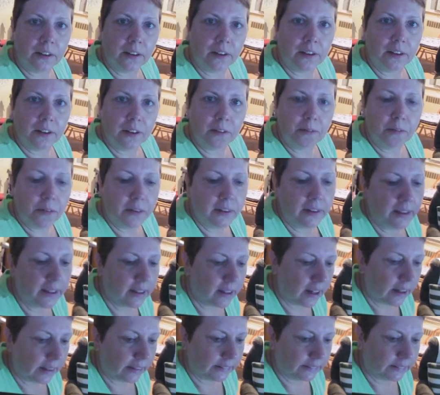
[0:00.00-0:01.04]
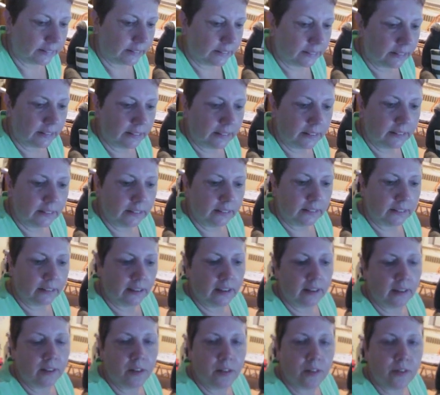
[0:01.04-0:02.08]
Good morning, guys. It is
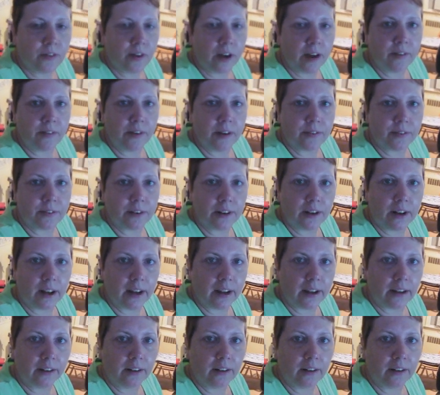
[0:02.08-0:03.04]
9:05